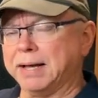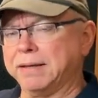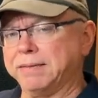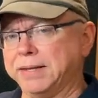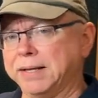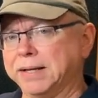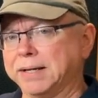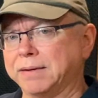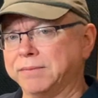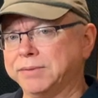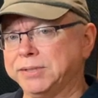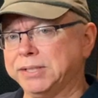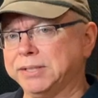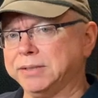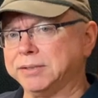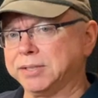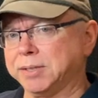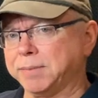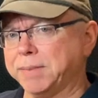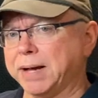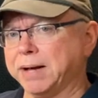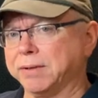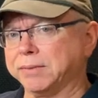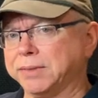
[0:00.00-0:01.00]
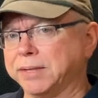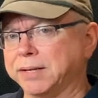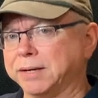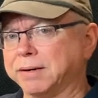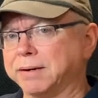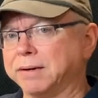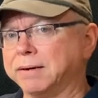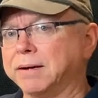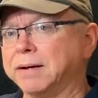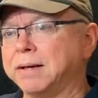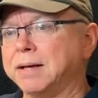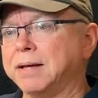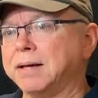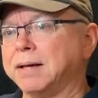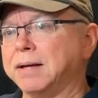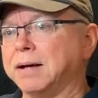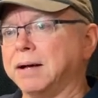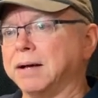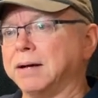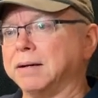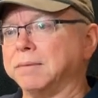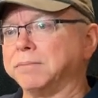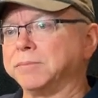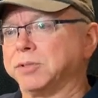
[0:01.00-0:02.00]
I think I've seen some out there,
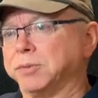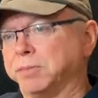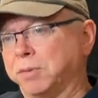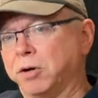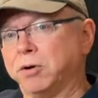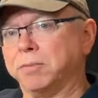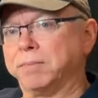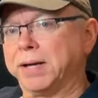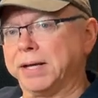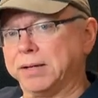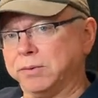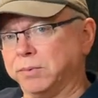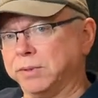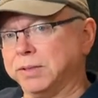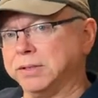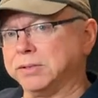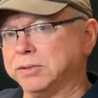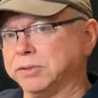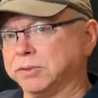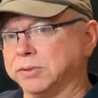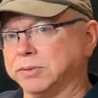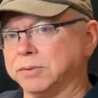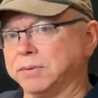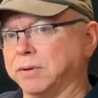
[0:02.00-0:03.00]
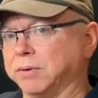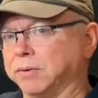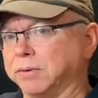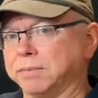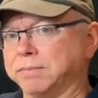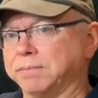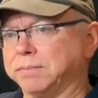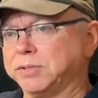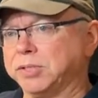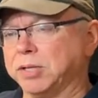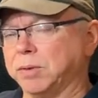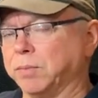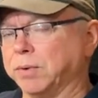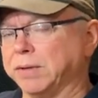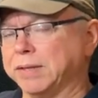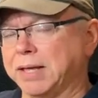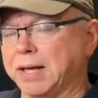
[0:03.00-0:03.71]
um, some homemade ones or, or somewhere.